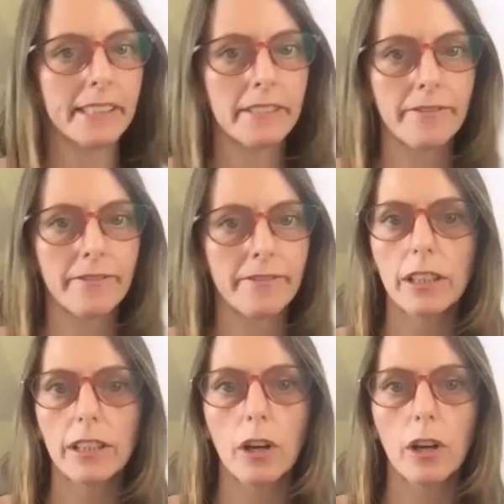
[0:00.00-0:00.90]

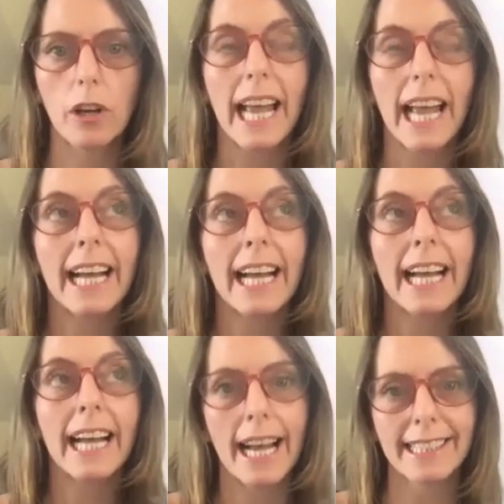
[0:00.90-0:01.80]
very low risk, and
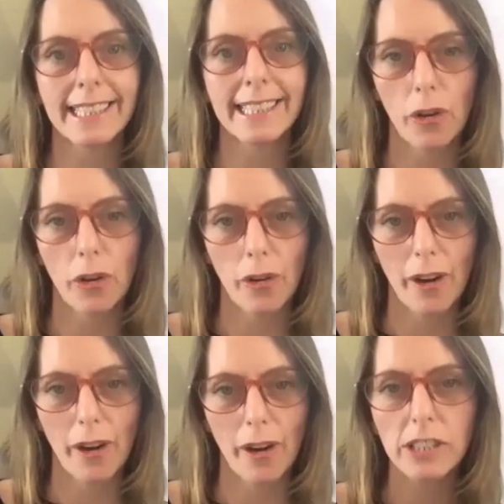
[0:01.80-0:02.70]
you're asking the
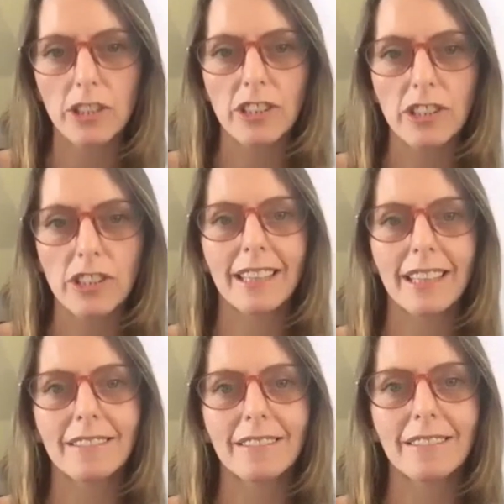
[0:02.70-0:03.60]
correct questions
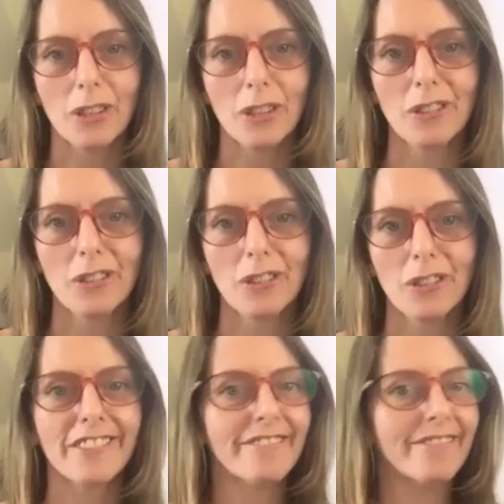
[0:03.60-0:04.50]
at
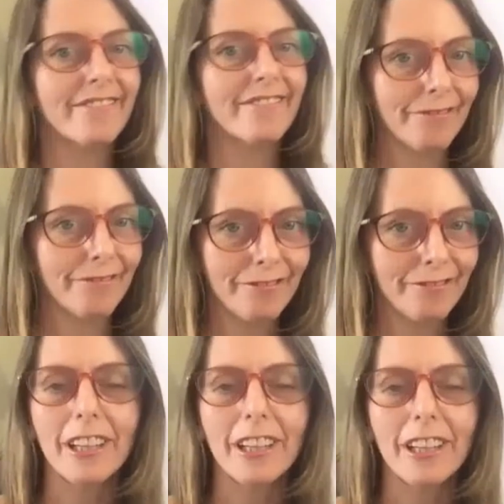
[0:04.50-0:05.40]
consultation,
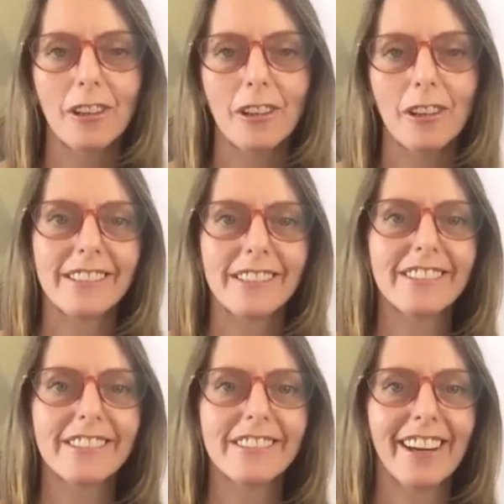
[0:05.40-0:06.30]
very low risk.
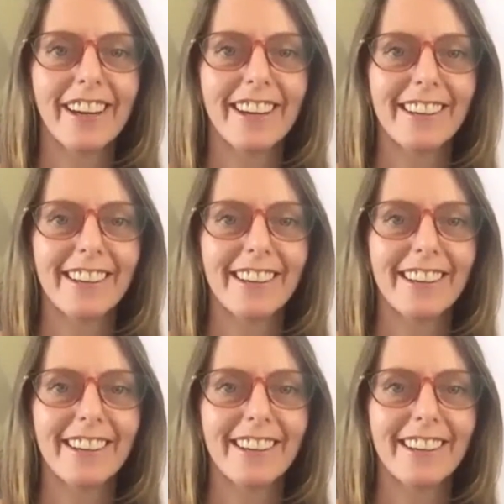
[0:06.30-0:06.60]
Yeah.